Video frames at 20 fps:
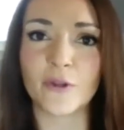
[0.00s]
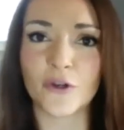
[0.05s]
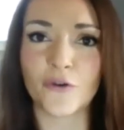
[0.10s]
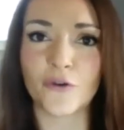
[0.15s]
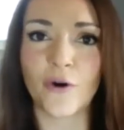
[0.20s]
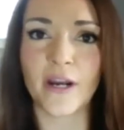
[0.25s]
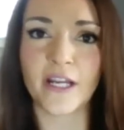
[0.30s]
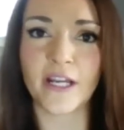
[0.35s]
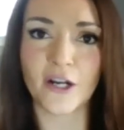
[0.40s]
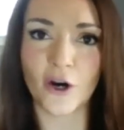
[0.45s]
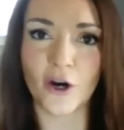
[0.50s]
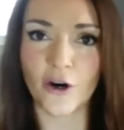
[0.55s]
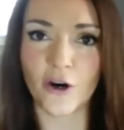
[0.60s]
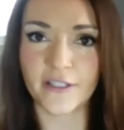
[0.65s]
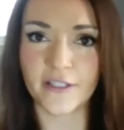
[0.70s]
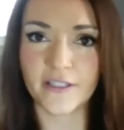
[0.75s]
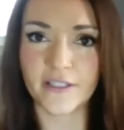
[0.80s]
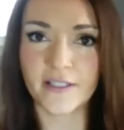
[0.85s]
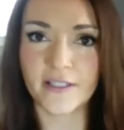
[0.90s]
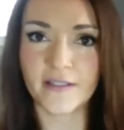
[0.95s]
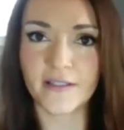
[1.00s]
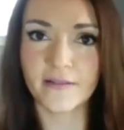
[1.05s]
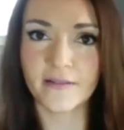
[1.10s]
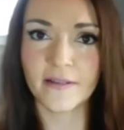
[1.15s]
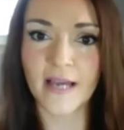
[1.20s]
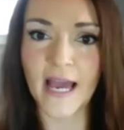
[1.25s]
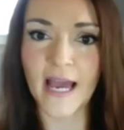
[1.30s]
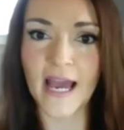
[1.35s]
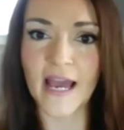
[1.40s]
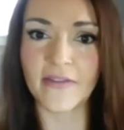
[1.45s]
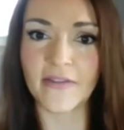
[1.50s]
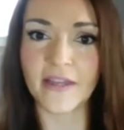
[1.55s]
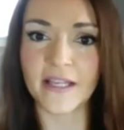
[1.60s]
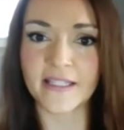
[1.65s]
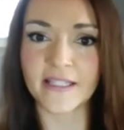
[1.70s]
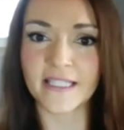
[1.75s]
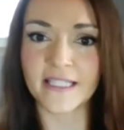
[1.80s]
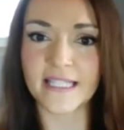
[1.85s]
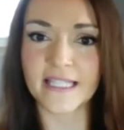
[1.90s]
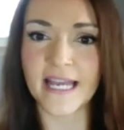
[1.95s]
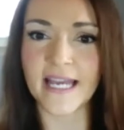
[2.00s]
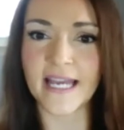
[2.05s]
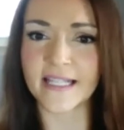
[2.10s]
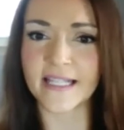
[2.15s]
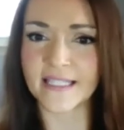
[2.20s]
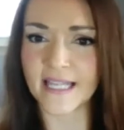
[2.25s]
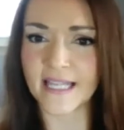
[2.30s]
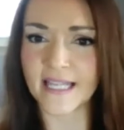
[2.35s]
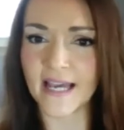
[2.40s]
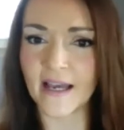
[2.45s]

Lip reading: credit cards and the stay gets